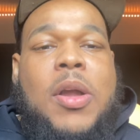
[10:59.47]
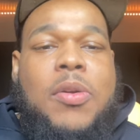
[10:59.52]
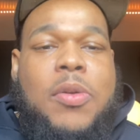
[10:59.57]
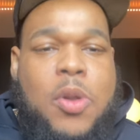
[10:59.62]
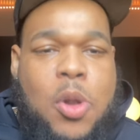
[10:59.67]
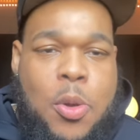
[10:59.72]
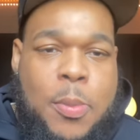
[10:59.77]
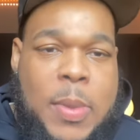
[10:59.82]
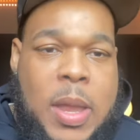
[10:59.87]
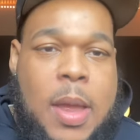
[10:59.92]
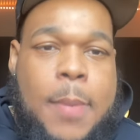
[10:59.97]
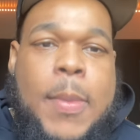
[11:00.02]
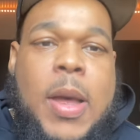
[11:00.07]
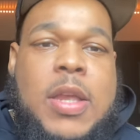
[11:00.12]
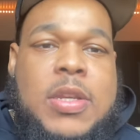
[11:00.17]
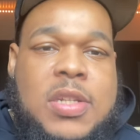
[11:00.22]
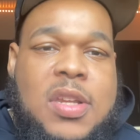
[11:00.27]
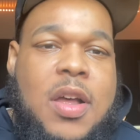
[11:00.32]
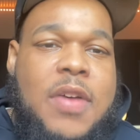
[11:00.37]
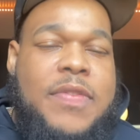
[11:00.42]
grown man
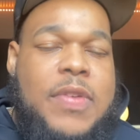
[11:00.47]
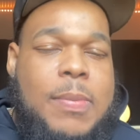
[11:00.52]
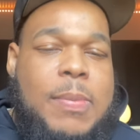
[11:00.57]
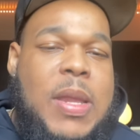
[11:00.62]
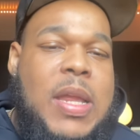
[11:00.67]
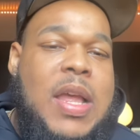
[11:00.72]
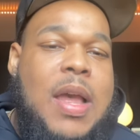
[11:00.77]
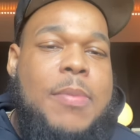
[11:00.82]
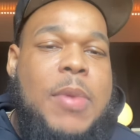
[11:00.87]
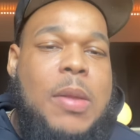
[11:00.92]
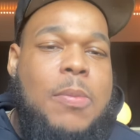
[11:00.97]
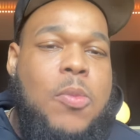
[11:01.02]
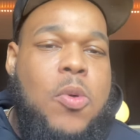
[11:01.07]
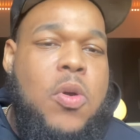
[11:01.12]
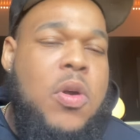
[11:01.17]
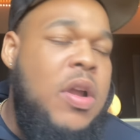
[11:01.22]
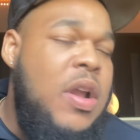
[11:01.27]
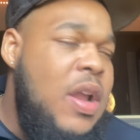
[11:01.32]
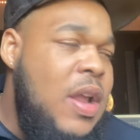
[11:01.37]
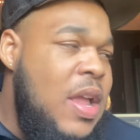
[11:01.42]
myself and becoming
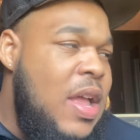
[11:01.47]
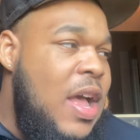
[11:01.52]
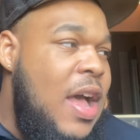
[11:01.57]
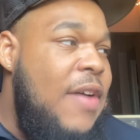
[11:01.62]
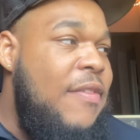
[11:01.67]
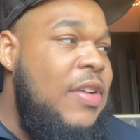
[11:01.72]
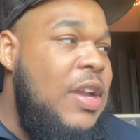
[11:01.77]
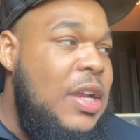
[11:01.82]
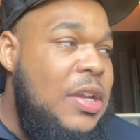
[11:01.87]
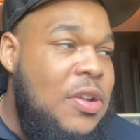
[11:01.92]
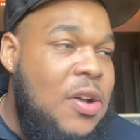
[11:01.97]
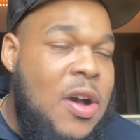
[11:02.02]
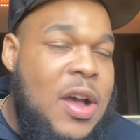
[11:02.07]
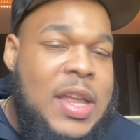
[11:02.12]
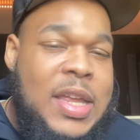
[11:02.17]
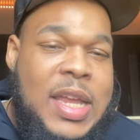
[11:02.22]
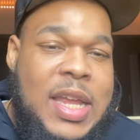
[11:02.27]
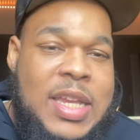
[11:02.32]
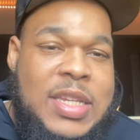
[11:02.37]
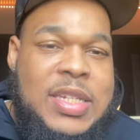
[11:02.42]
more of an adult
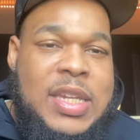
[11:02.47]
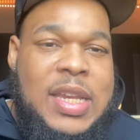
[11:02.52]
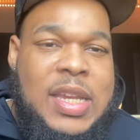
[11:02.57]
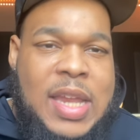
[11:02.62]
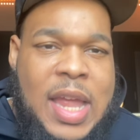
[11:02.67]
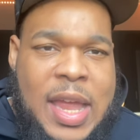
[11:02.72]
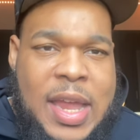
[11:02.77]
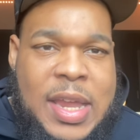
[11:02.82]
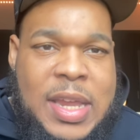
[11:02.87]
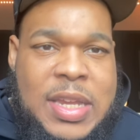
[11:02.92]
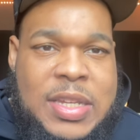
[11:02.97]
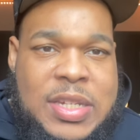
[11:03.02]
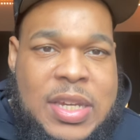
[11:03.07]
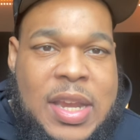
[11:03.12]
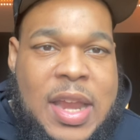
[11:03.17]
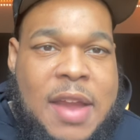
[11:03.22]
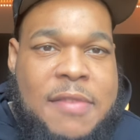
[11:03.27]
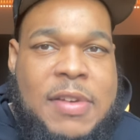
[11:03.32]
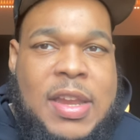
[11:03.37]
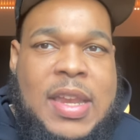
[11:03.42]
each and
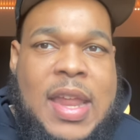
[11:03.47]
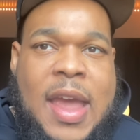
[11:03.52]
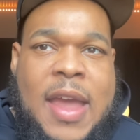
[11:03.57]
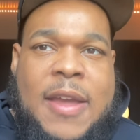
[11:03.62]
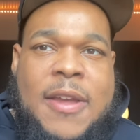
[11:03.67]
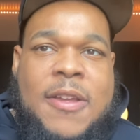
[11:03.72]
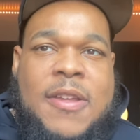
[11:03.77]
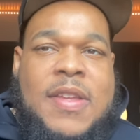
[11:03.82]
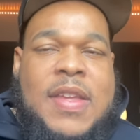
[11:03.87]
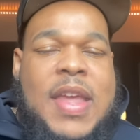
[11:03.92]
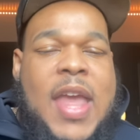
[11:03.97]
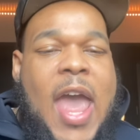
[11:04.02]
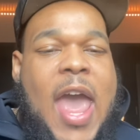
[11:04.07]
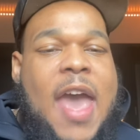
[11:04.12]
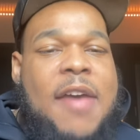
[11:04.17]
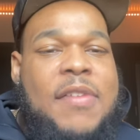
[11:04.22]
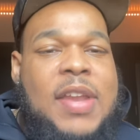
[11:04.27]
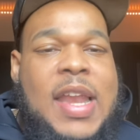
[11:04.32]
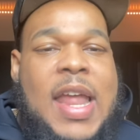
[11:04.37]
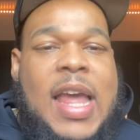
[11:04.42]
every day,
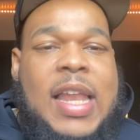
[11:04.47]
having that